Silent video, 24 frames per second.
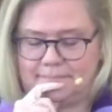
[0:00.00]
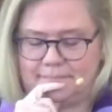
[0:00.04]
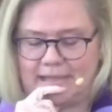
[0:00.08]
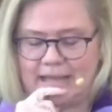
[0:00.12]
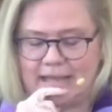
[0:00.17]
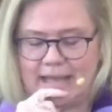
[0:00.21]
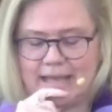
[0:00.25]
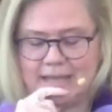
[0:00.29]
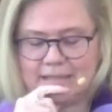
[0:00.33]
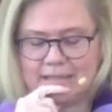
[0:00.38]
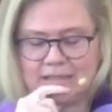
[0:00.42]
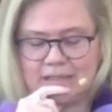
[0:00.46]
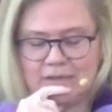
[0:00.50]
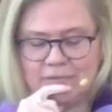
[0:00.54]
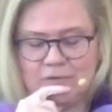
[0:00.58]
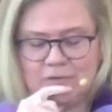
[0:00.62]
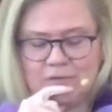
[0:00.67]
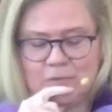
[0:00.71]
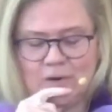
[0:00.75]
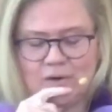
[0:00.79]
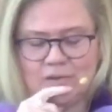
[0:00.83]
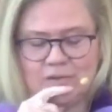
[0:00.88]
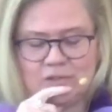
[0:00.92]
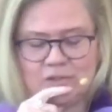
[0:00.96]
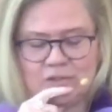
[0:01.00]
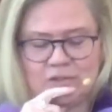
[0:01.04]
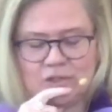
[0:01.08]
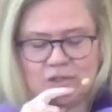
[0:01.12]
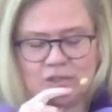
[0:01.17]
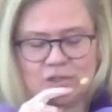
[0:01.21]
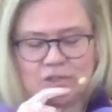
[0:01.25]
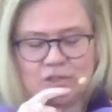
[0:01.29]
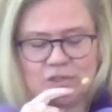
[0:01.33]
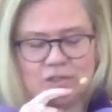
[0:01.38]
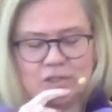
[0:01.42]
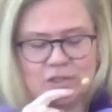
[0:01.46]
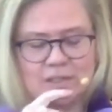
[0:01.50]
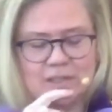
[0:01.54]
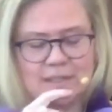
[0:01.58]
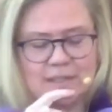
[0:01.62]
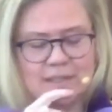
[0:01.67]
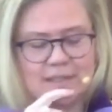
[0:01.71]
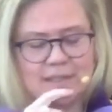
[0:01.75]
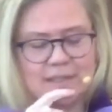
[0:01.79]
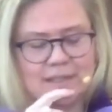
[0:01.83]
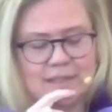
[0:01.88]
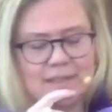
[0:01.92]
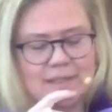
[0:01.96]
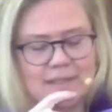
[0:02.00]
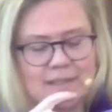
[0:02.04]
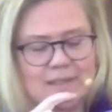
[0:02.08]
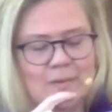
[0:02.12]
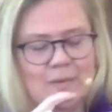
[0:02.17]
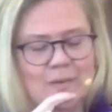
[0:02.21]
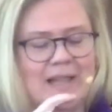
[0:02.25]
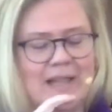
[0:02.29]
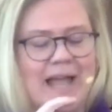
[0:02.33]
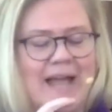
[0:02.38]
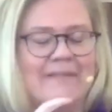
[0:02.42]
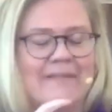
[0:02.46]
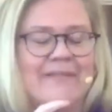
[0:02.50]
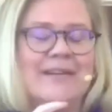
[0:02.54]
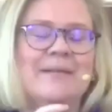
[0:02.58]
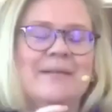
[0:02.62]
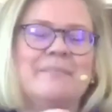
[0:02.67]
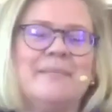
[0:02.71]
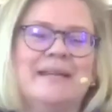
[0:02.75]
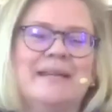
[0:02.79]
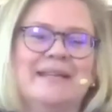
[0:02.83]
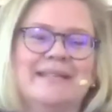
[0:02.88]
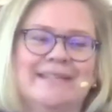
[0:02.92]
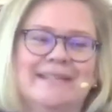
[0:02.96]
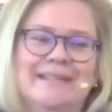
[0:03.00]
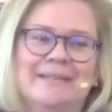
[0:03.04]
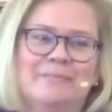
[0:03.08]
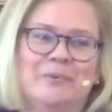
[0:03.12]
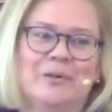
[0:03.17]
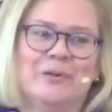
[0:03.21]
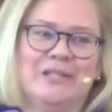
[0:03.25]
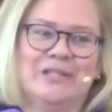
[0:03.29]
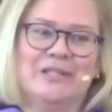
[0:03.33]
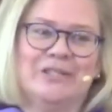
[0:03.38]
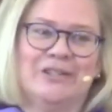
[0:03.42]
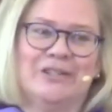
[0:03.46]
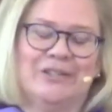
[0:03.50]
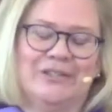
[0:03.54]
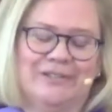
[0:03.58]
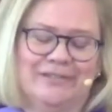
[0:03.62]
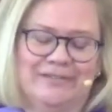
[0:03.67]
And if you are the church, you'll have an amazing preacher,